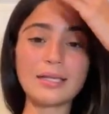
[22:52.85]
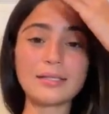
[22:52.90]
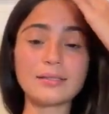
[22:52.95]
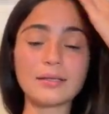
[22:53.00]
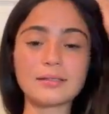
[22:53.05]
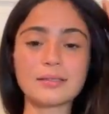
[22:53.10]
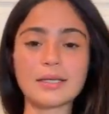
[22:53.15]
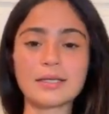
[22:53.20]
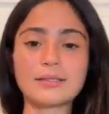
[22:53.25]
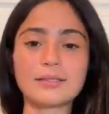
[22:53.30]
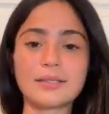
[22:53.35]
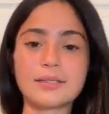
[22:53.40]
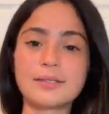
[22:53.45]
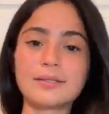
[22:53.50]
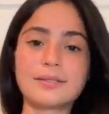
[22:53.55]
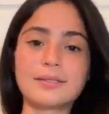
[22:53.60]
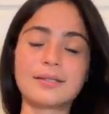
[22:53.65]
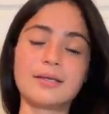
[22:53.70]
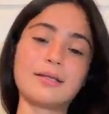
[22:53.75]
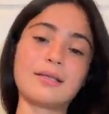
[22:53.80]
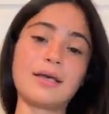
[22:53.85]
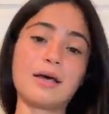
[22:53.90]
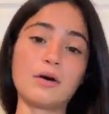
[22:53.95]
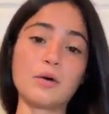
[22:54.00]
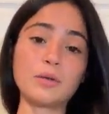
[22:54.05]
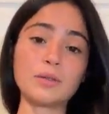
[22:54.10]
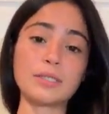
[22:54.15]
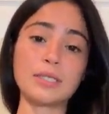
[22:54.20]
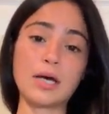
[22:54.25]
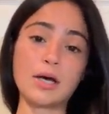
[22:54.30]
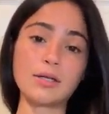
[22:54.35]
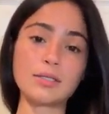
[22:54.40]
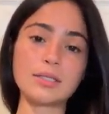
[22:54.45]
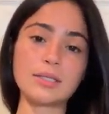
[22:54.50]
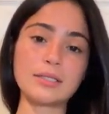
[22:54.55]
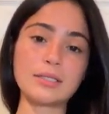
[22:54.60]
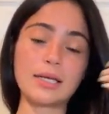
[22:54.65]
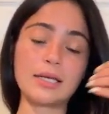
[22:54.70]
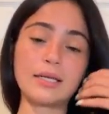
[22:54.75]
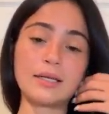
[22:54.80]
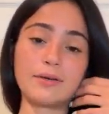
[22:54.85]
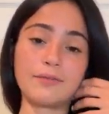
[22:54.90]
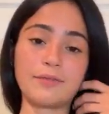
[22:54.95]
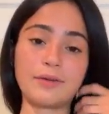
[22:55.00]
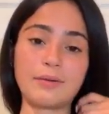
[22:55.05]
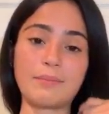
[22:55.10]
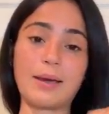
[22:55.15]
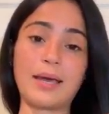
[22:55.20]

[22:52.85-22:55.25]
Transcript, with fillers: since i didn't stay at the hotel since i live in